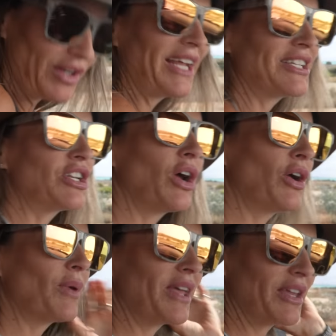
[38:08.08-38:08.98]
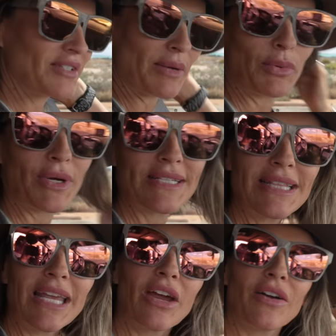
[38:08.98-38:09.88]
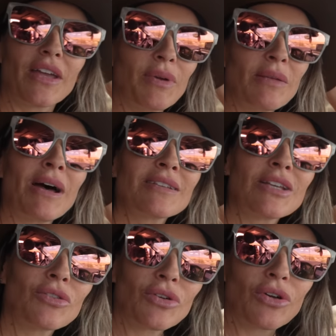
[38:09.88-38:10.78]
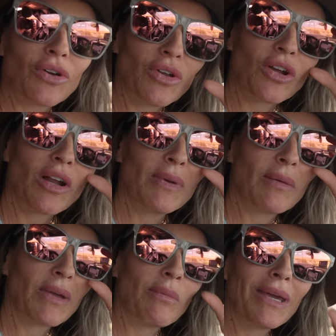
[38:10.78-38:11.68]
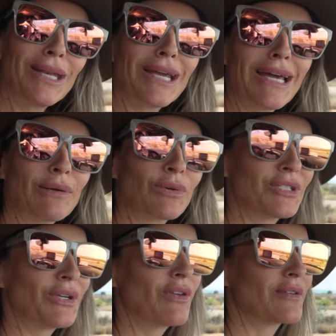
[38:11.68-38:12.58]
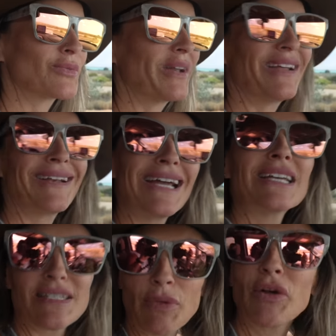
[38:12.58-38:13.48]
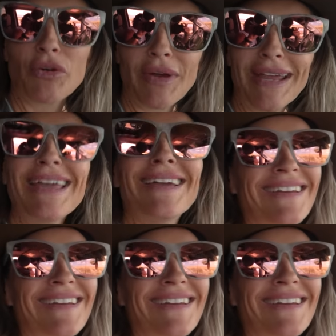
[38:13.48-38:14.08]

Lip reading: need to know where there are dump points in the area when you're passing through, you can open up Campedia and it will tell you there's one at Smell Your Ring.